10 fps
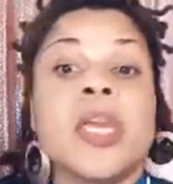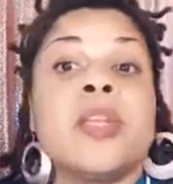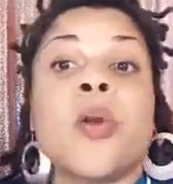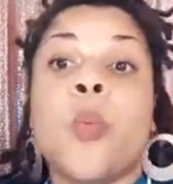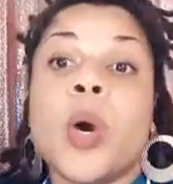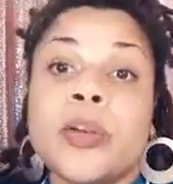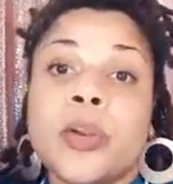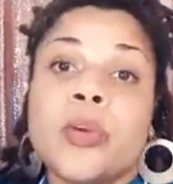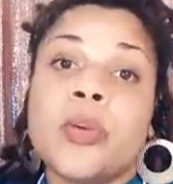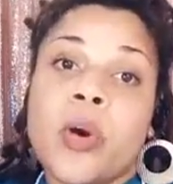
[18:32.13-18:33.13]
no wonder
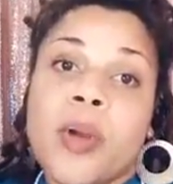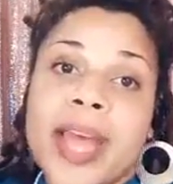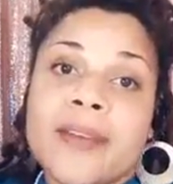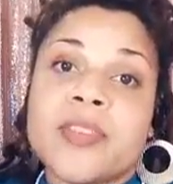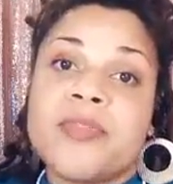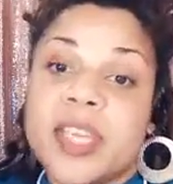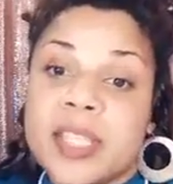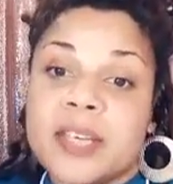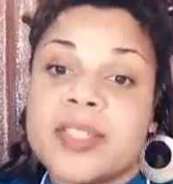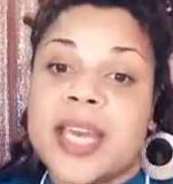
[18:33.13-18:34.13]
you don't have the
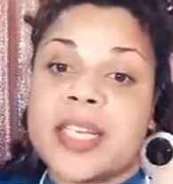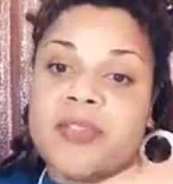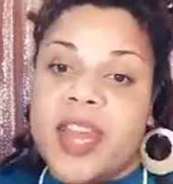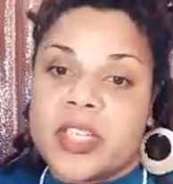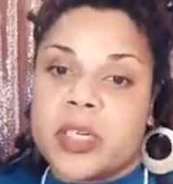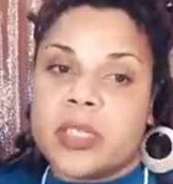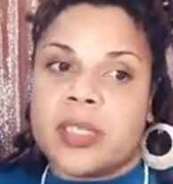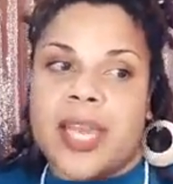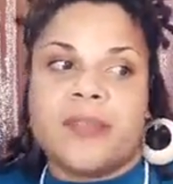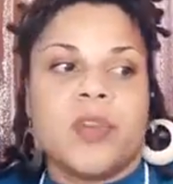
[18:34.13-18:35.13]
feeling of satisfaction in your
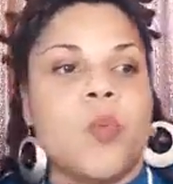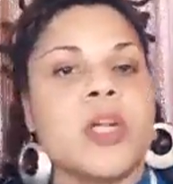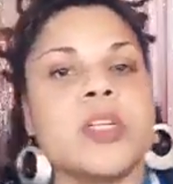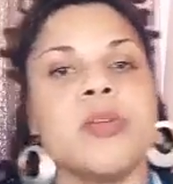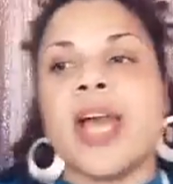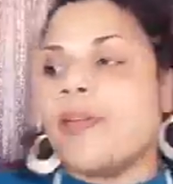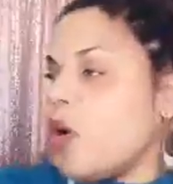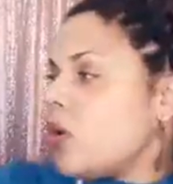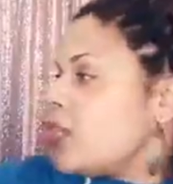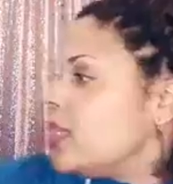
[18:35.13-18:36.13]
life. No wonder you have
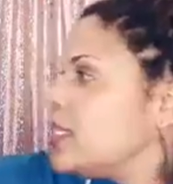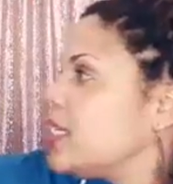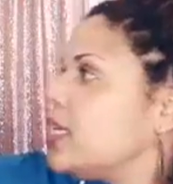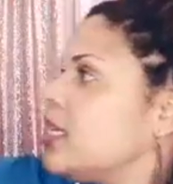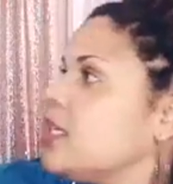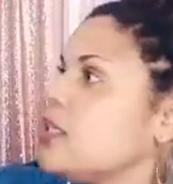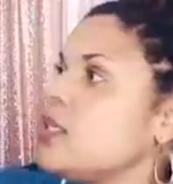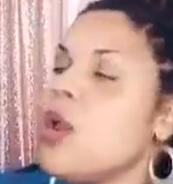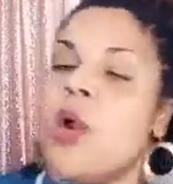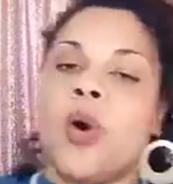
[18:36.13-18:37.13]
all these things,
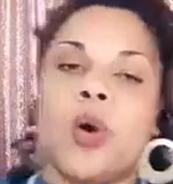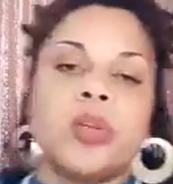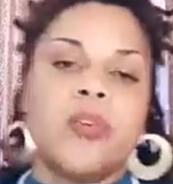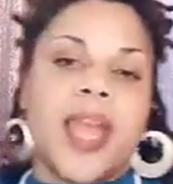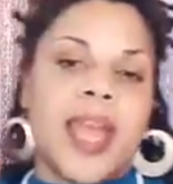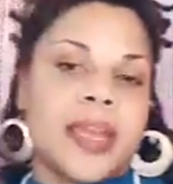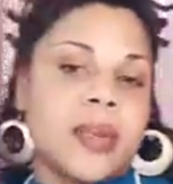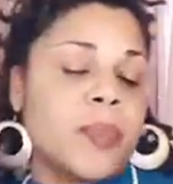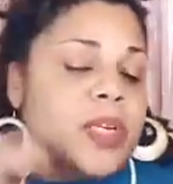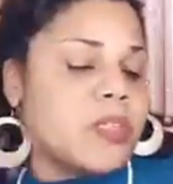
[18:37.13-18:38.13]
or you had
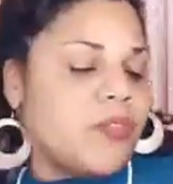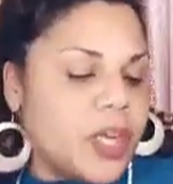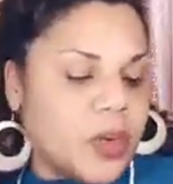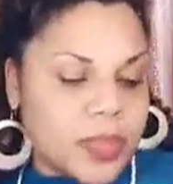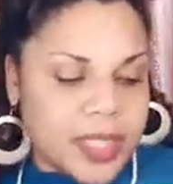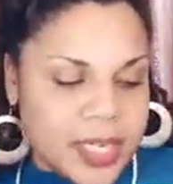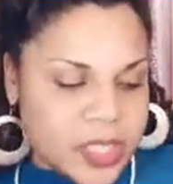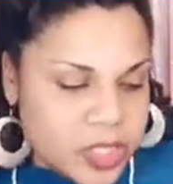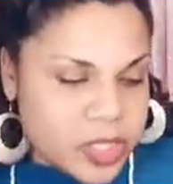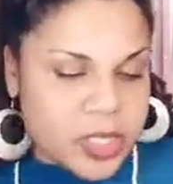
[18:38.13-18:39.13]
a bunch of failed
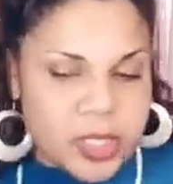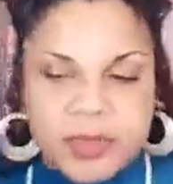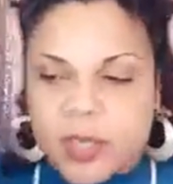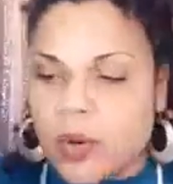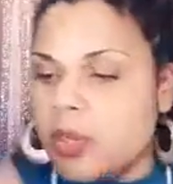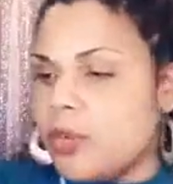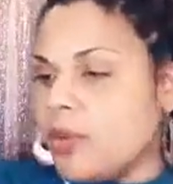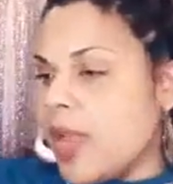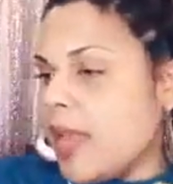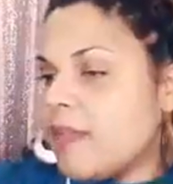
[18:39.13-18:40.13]
relationships, or
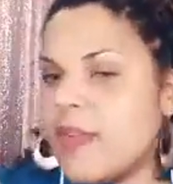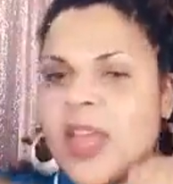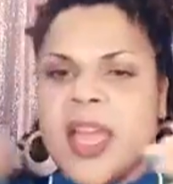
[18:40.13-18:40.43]
you have